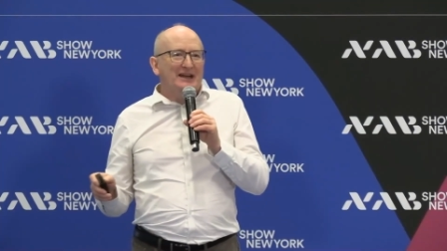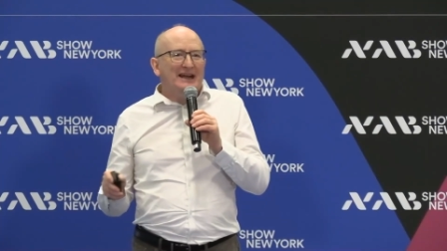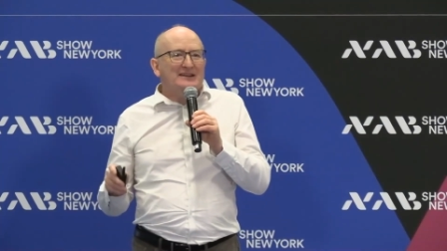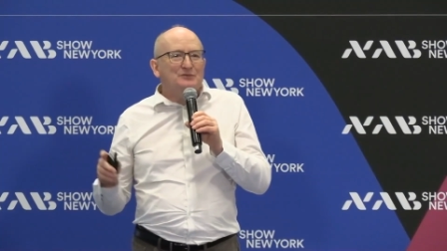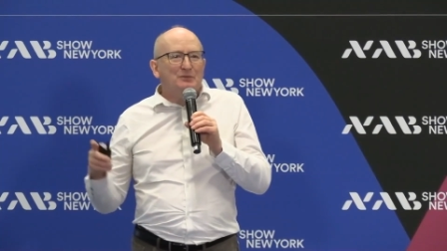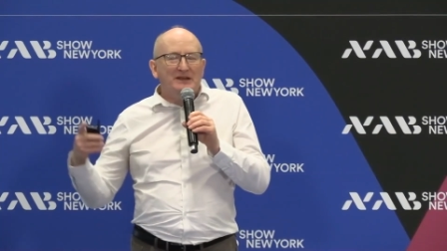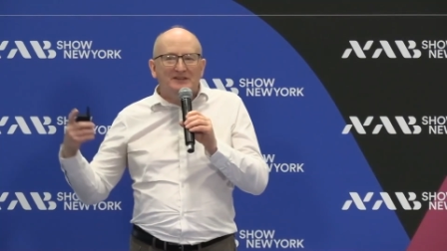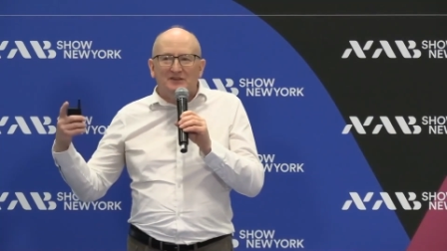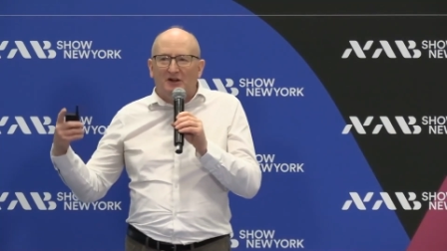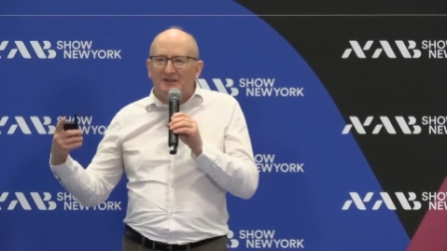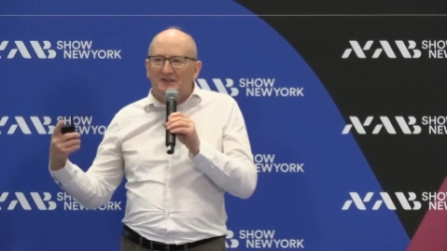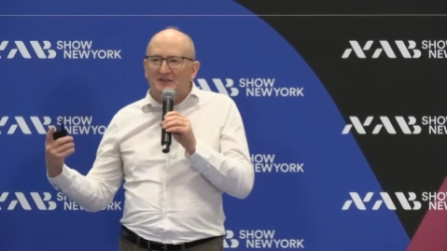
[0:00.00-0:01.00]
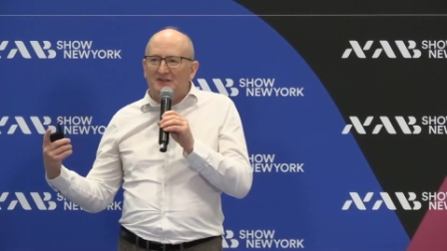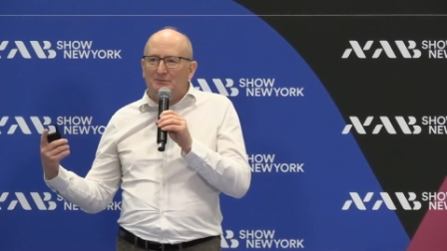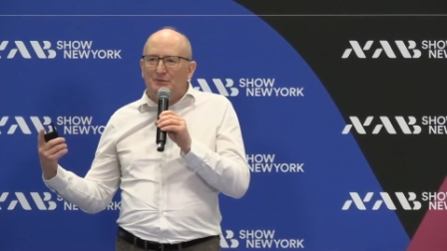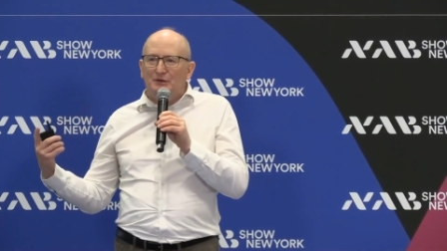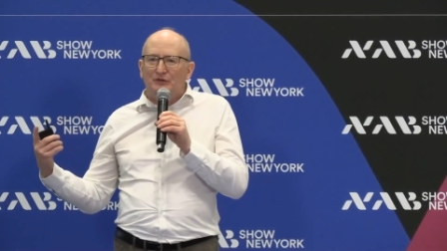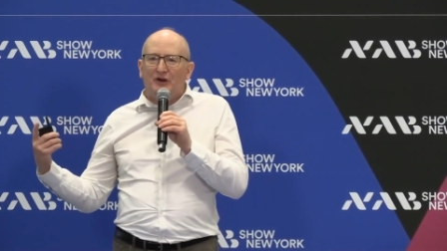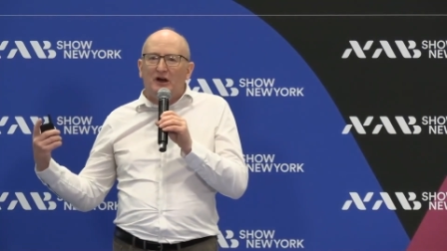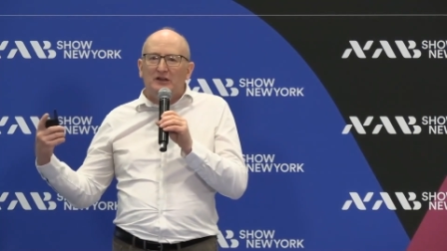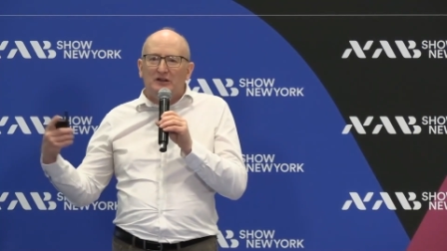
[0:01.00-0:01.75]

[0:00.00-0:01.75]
And as we're starting to move our